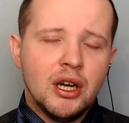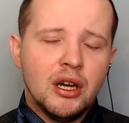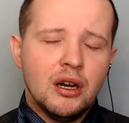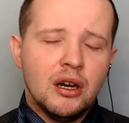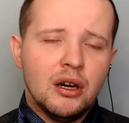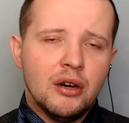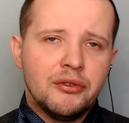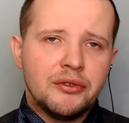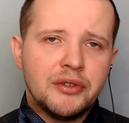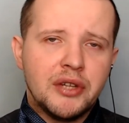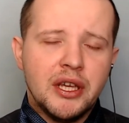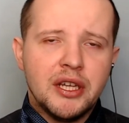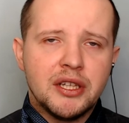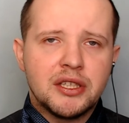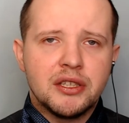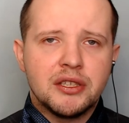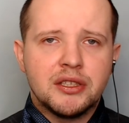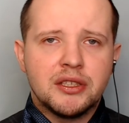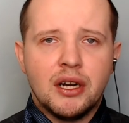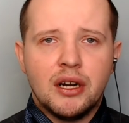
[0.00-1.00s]
of
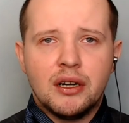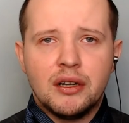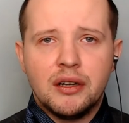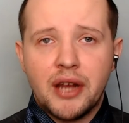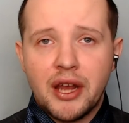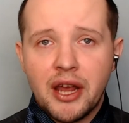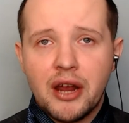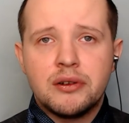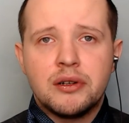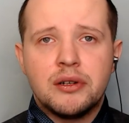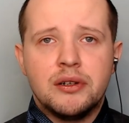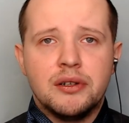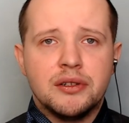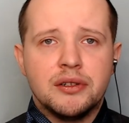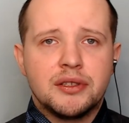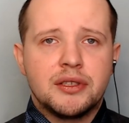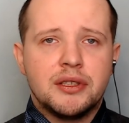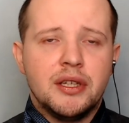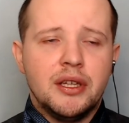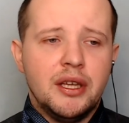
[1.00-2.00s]
cases are
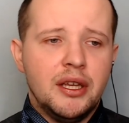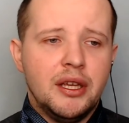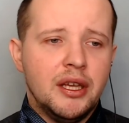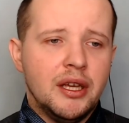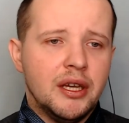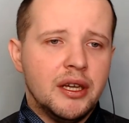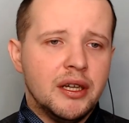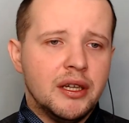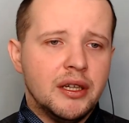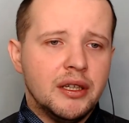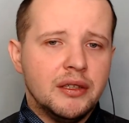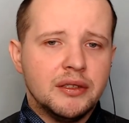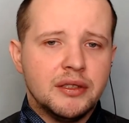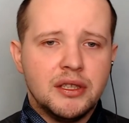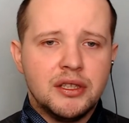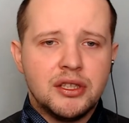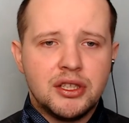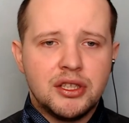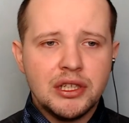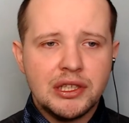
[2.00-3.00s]
errors, and
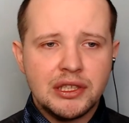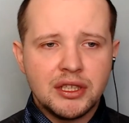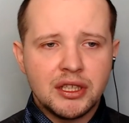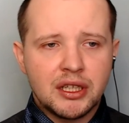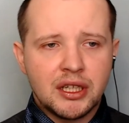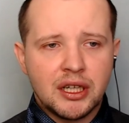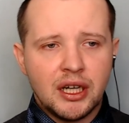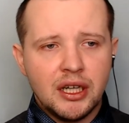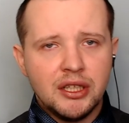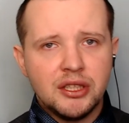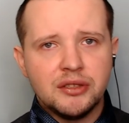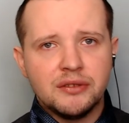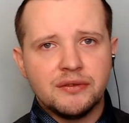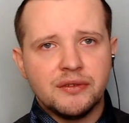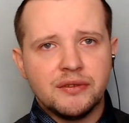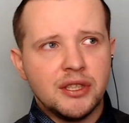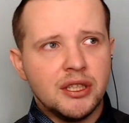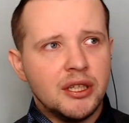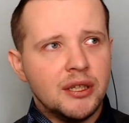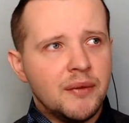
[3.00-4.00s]
it's just a kind of
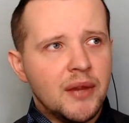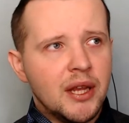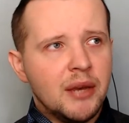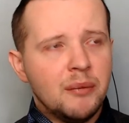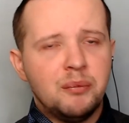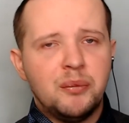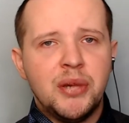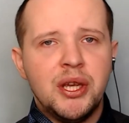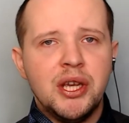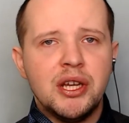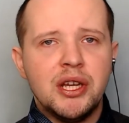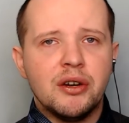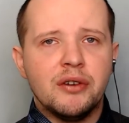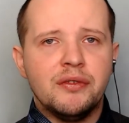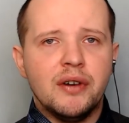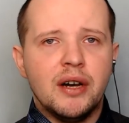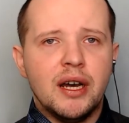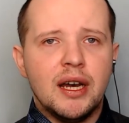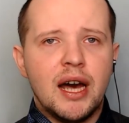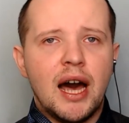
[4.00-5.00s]
a peak of
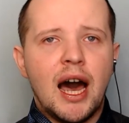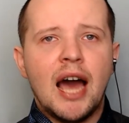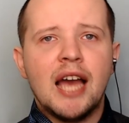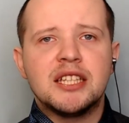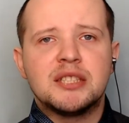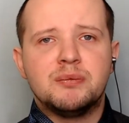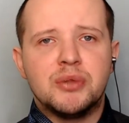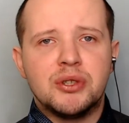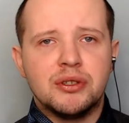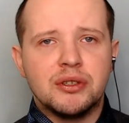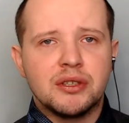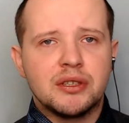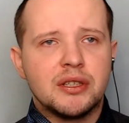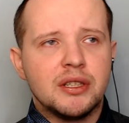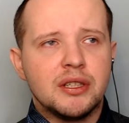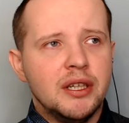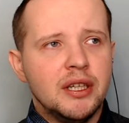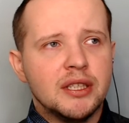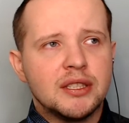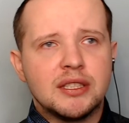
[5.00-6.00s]
iceberg.
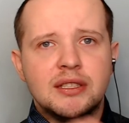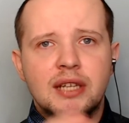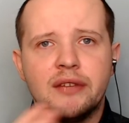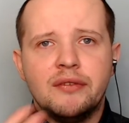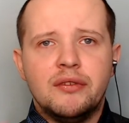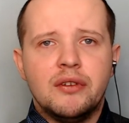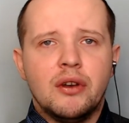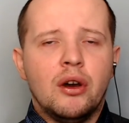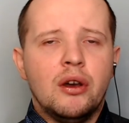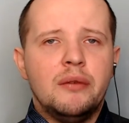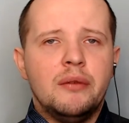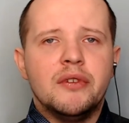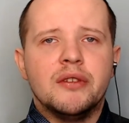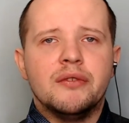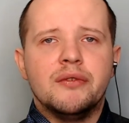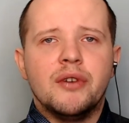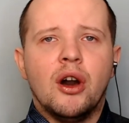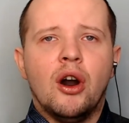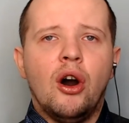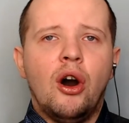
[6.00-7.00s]
It's not even
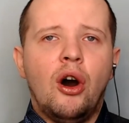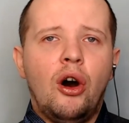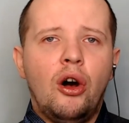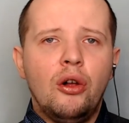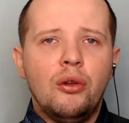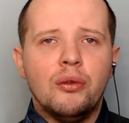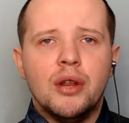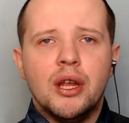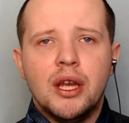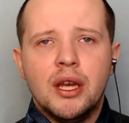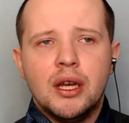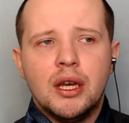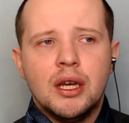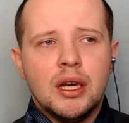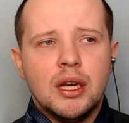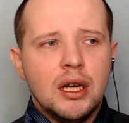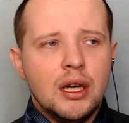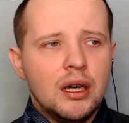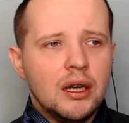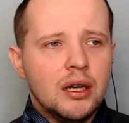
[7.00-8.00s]
the whole
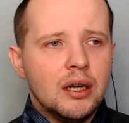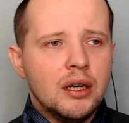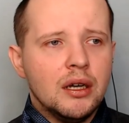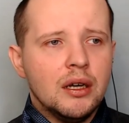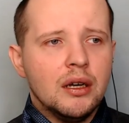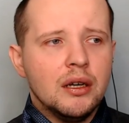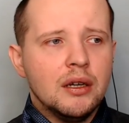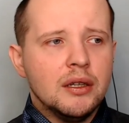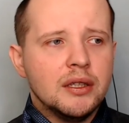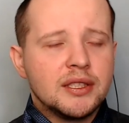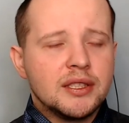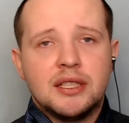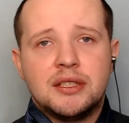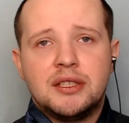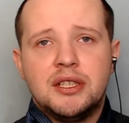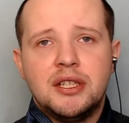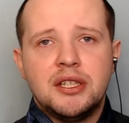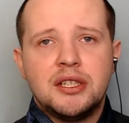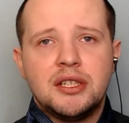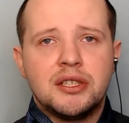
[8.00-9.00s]

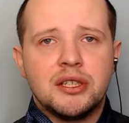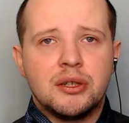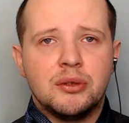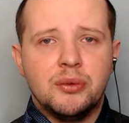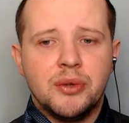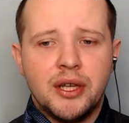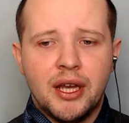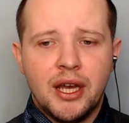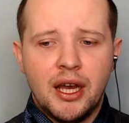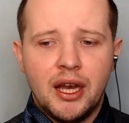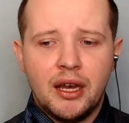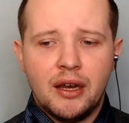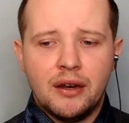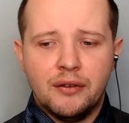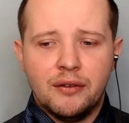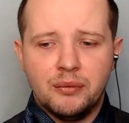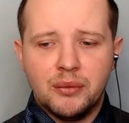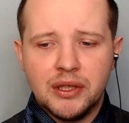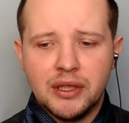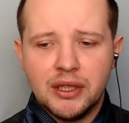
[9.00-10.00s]
statistic we
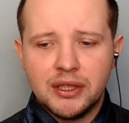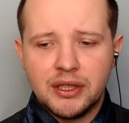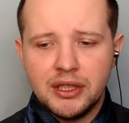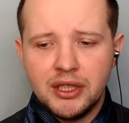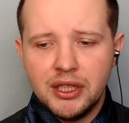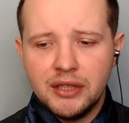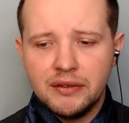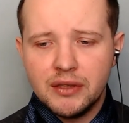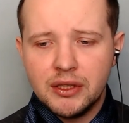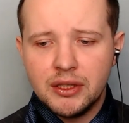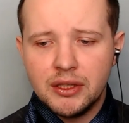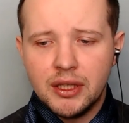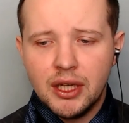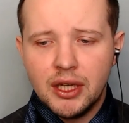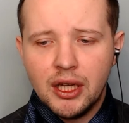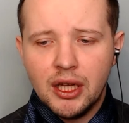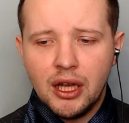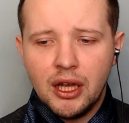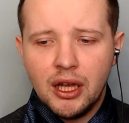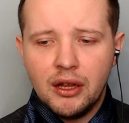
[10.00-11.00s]
have, but even
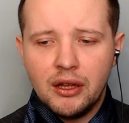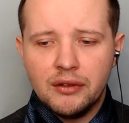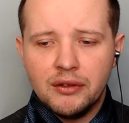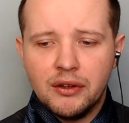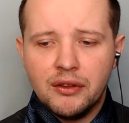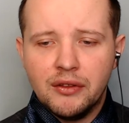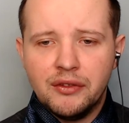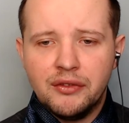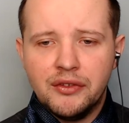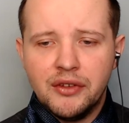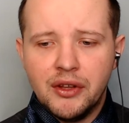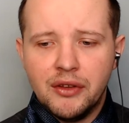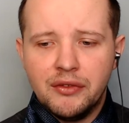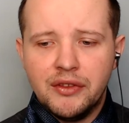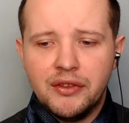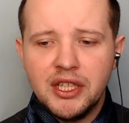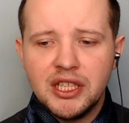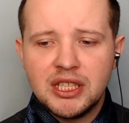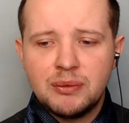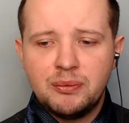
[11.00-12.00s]

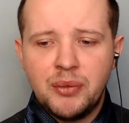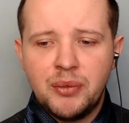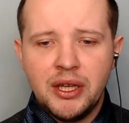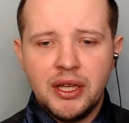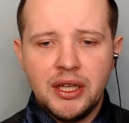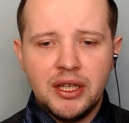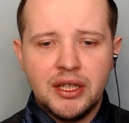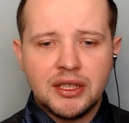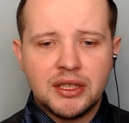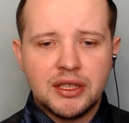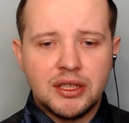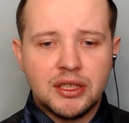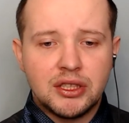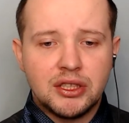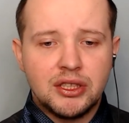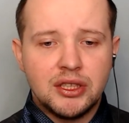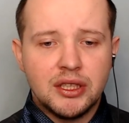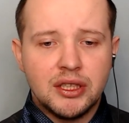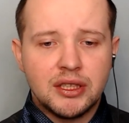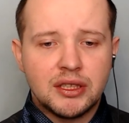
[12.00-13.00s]
this piece is
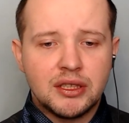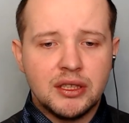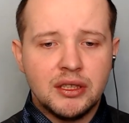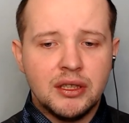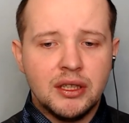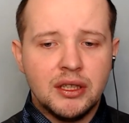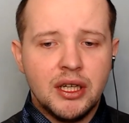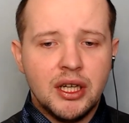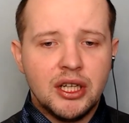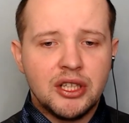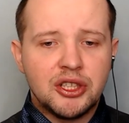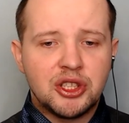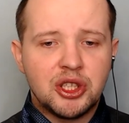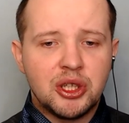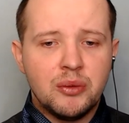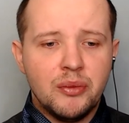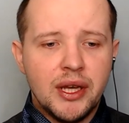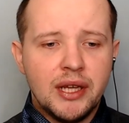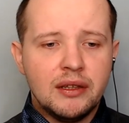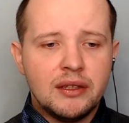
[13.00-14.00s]
just
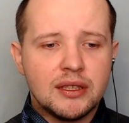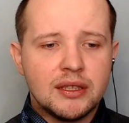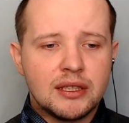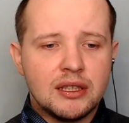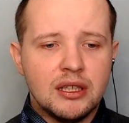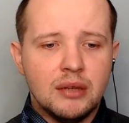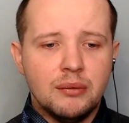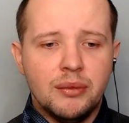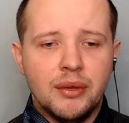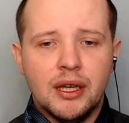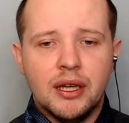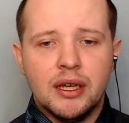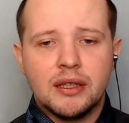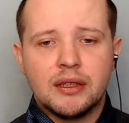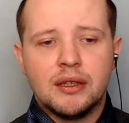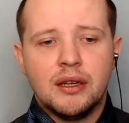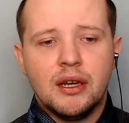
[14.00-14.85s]
tremendously bad.